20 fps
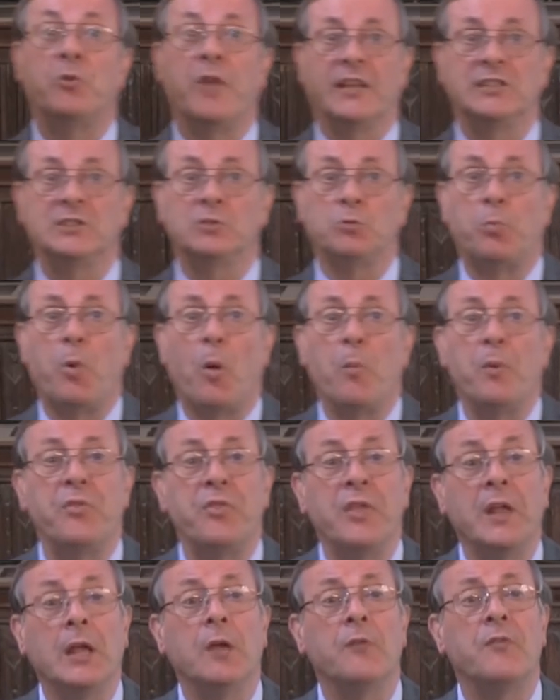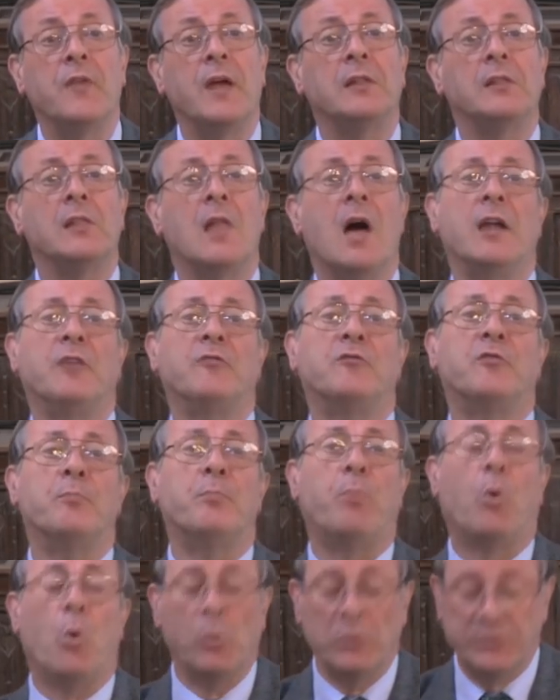New Testament will probably think of that line
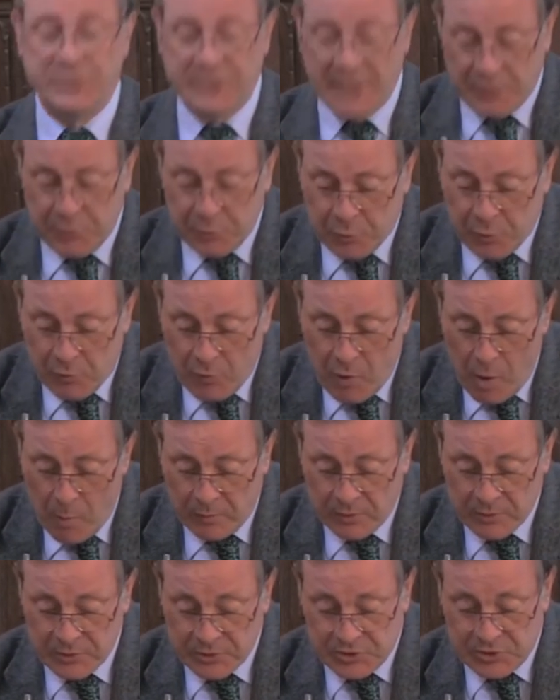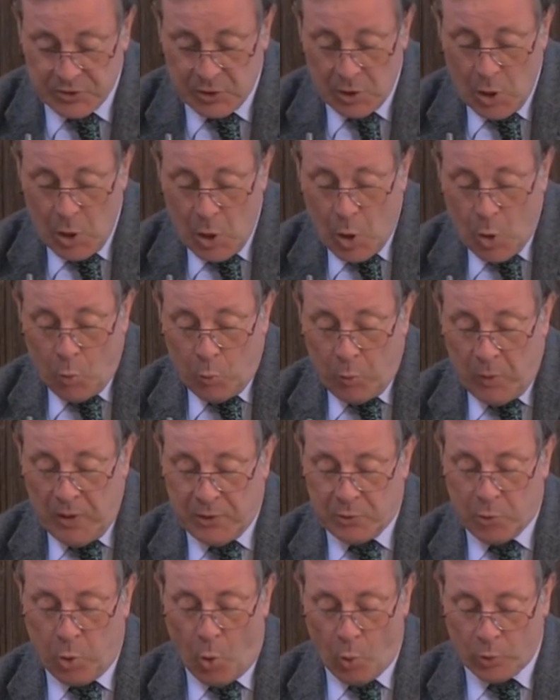from Paul's letter to the Romans, where
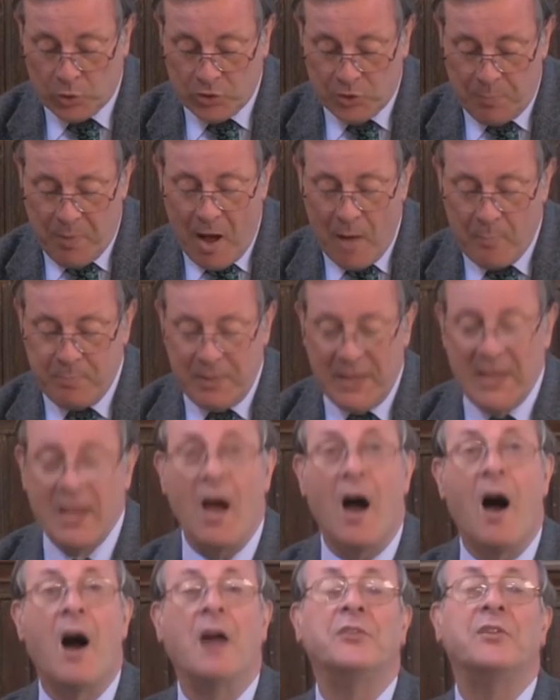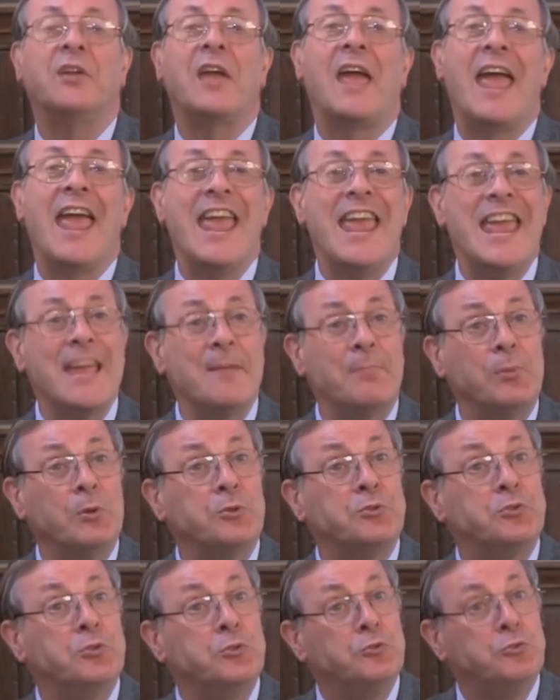he talks about being
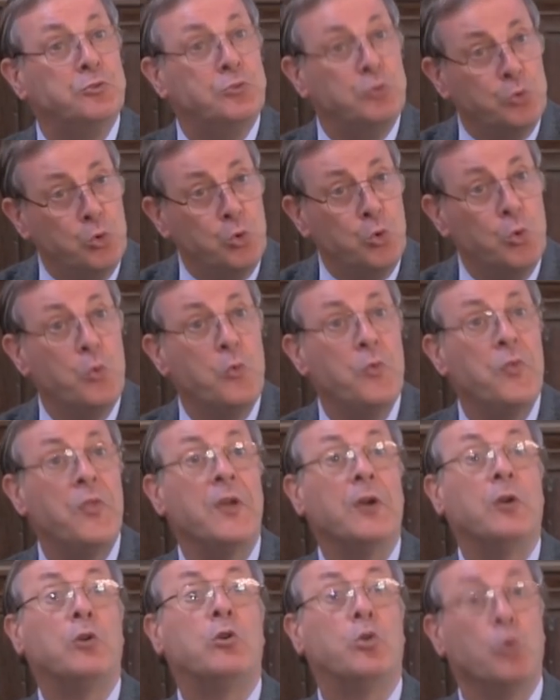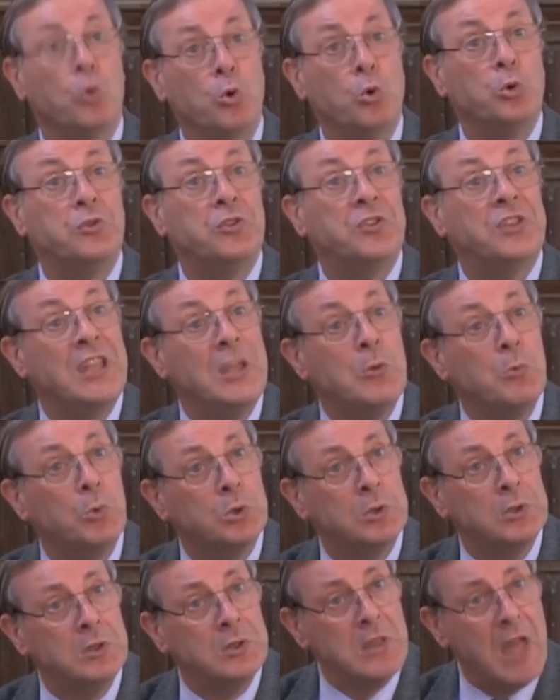unable to do the good that he
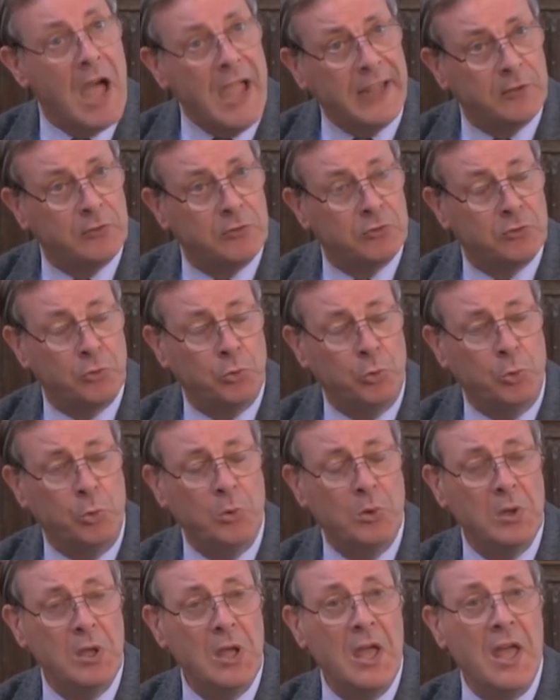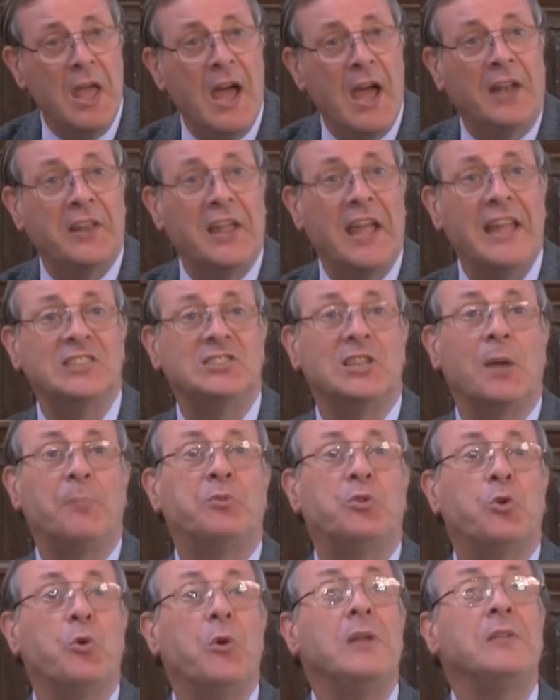would like to, and ends
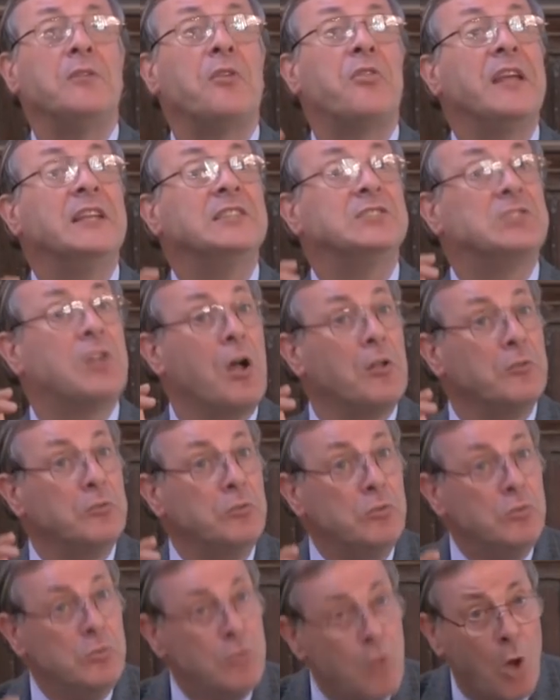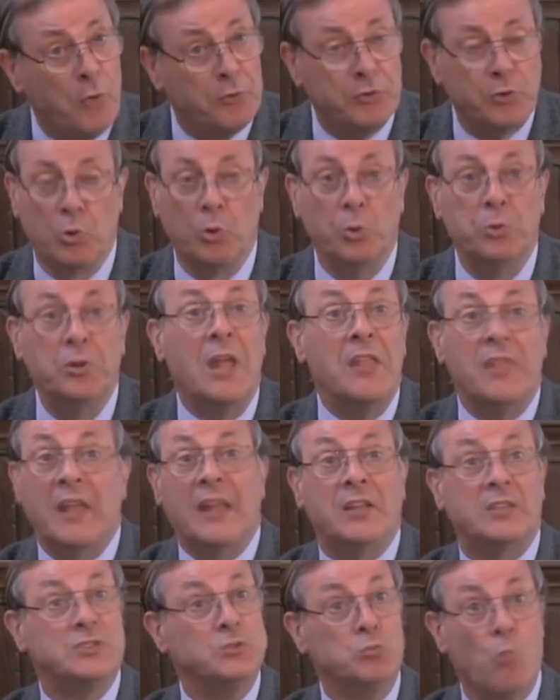up doing the things that are not good, that
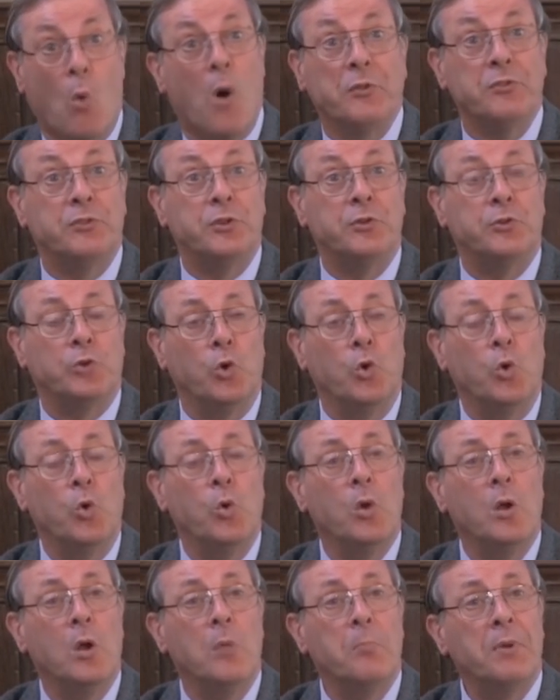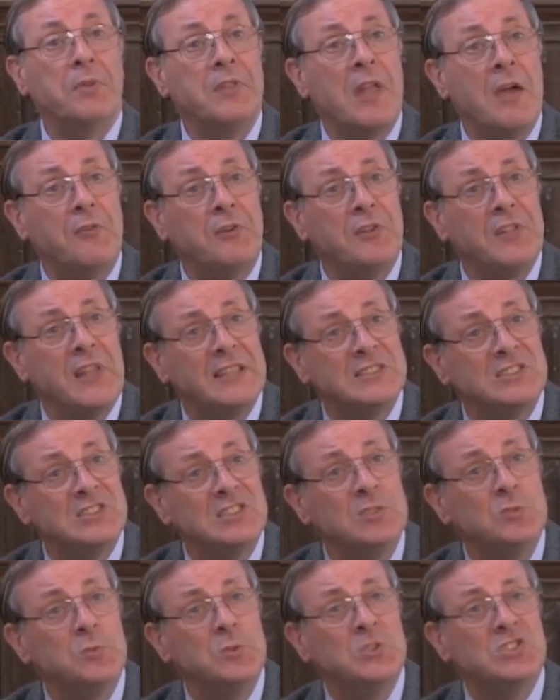he doesn't want to do, but nevertheless
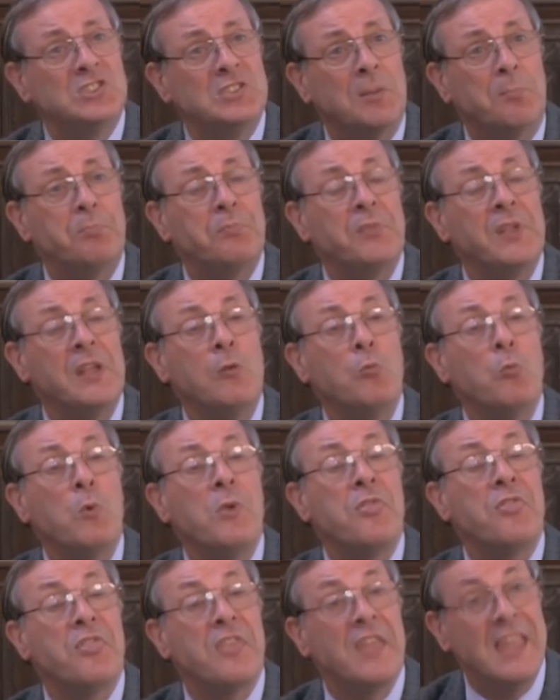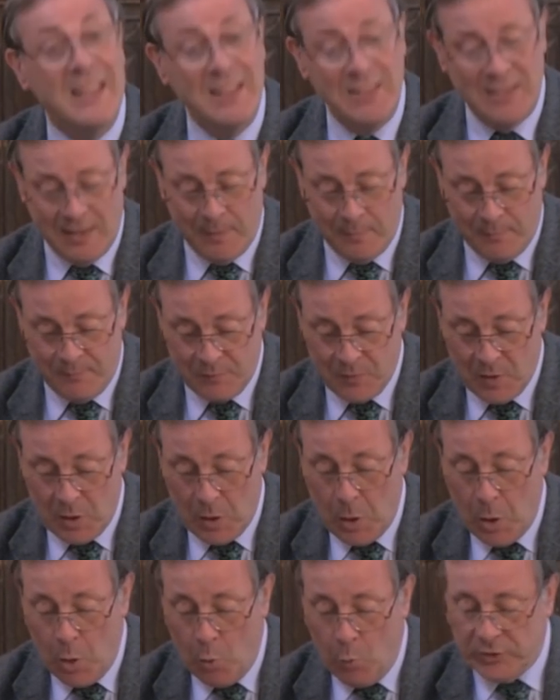seems to be something within him
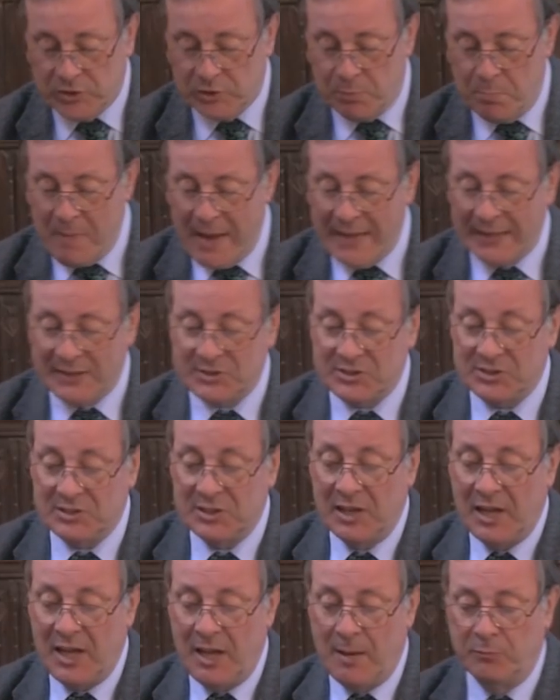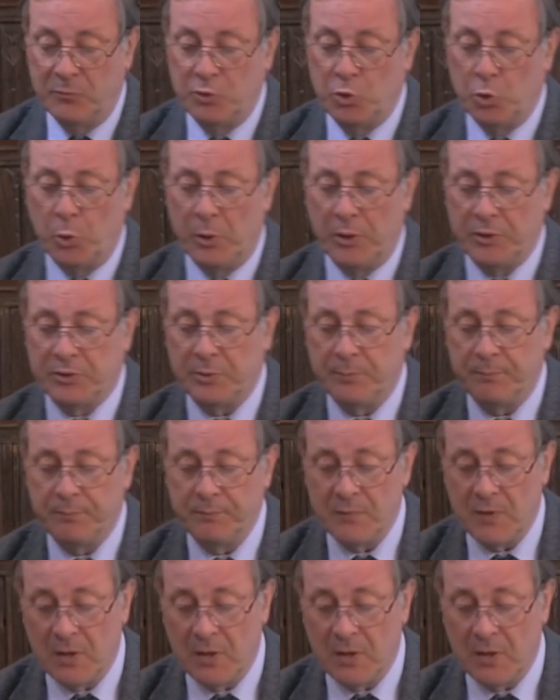which makes him do it.